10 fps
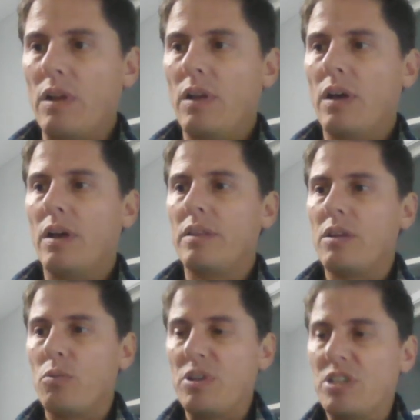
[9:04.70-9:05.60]

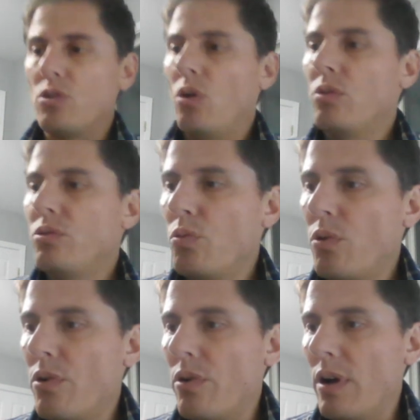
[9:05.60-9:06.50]
the results
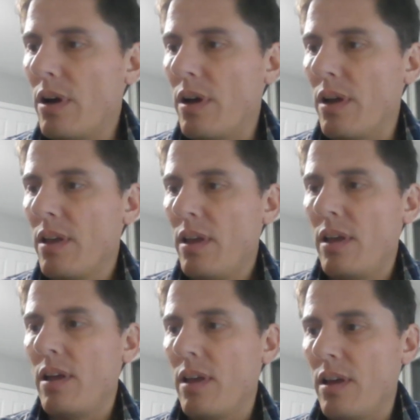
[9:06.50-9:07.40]
were
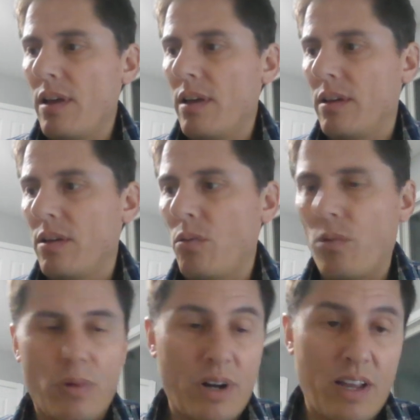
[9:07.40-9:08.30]

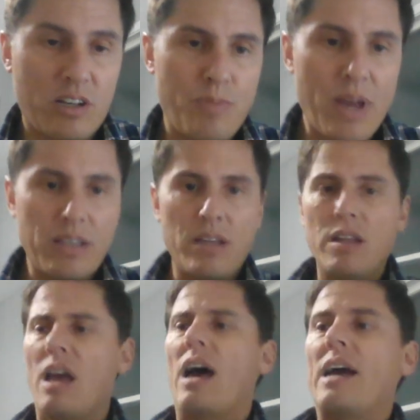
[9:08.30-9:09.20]
what I
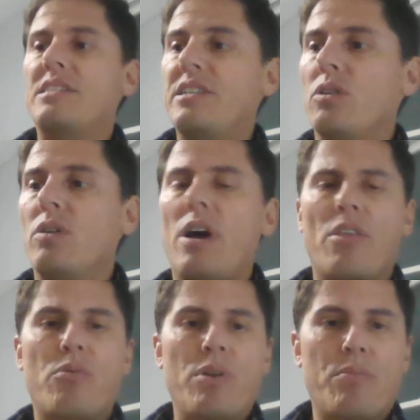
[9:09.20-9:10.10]
expected. I still
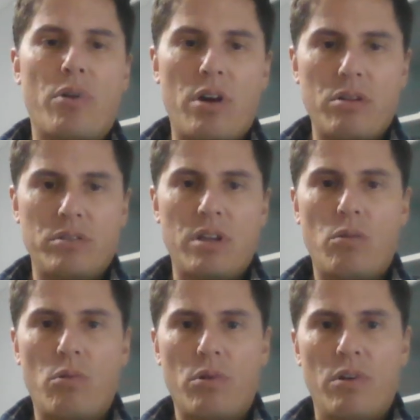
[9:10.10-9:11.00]
got three products
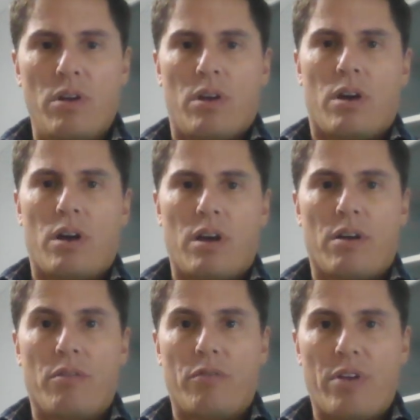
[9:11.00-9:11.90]
that were
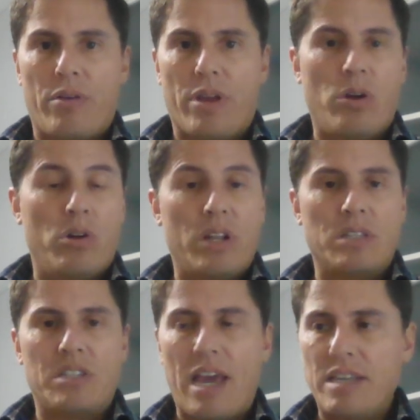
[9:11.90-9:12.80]
very good
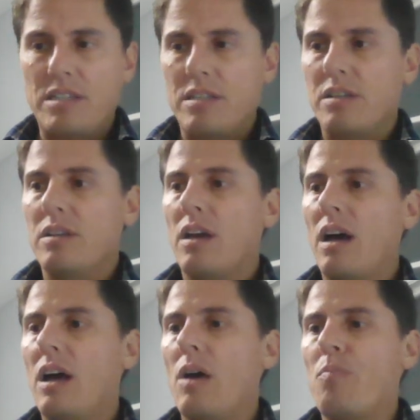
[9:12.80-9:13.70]
in taste.
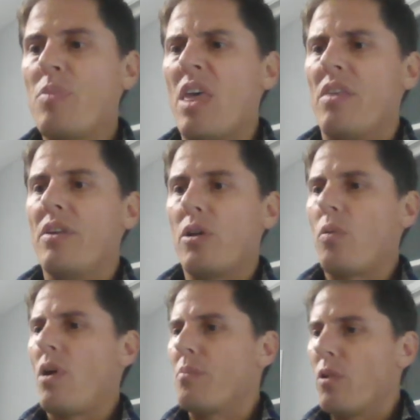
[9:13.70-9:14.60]
The
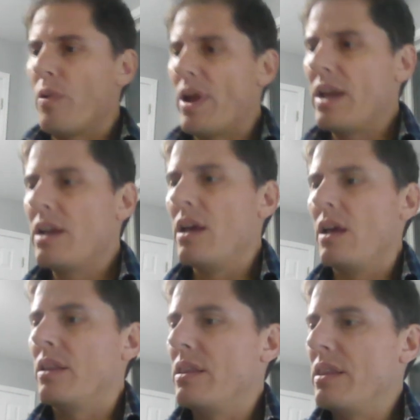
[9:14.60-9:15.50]
crumb grain
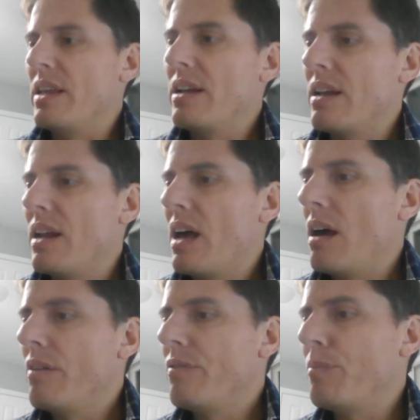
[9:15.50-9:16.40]
didn't
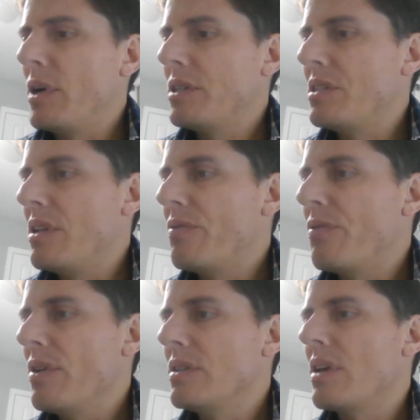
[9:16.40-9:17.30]
have much
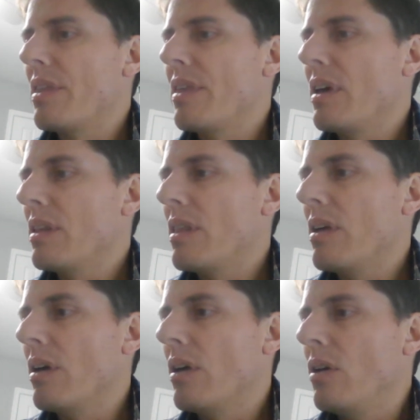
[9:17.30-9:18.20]
difference. I think
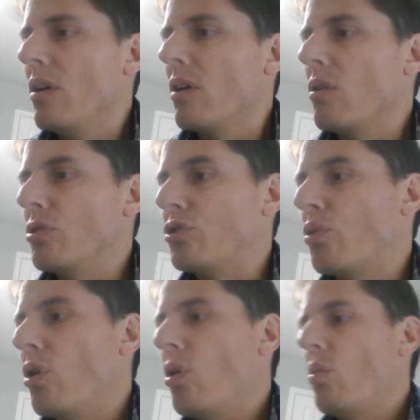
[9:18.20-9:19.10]
the
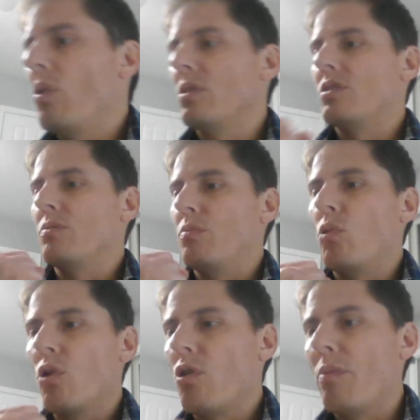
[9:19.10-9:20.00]
control was
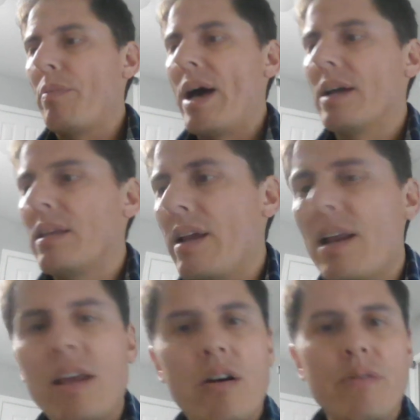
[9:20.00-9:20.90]
more compact than
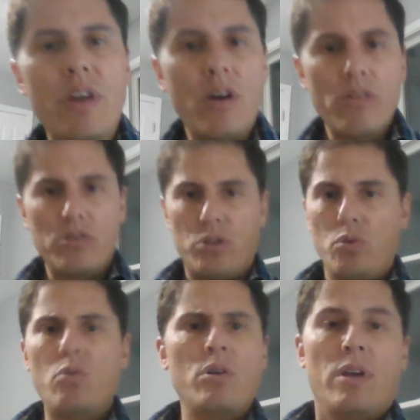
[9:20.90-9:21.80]
any of the other
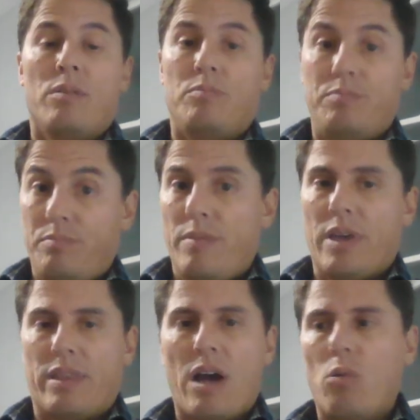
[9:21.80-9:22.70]
two,
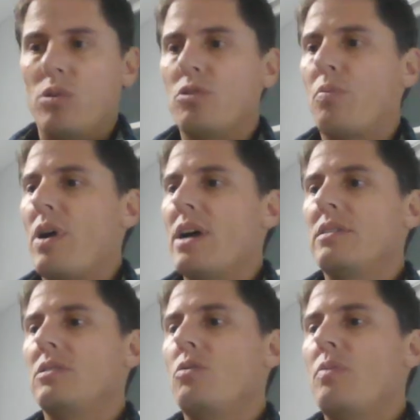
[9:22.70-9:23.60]
and that was
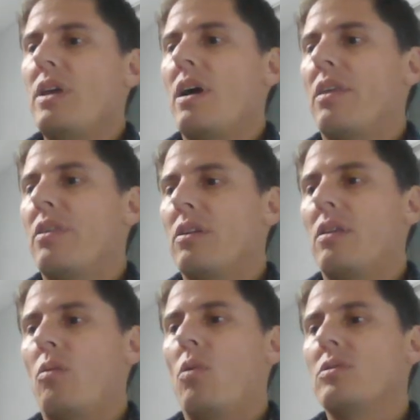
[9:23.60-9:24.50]
surprising to me. I thought
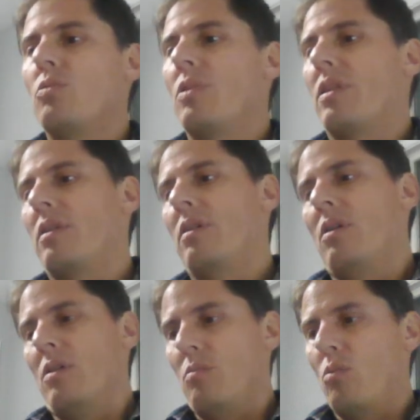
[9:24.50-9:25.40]
the ones with
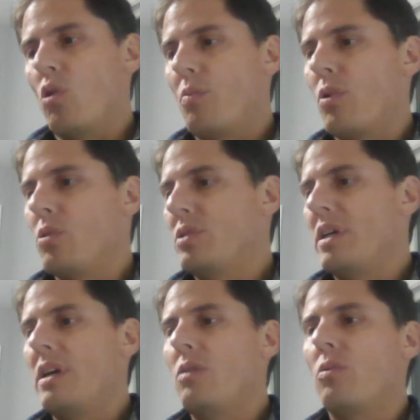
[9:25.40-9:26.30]
more
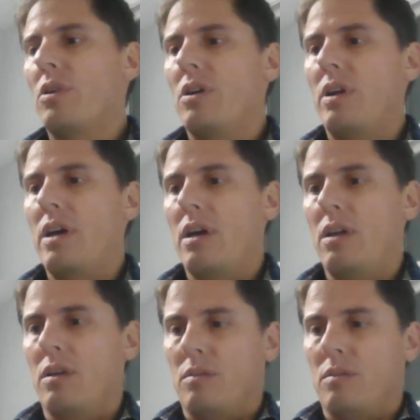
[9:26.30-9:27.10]
protein were gonna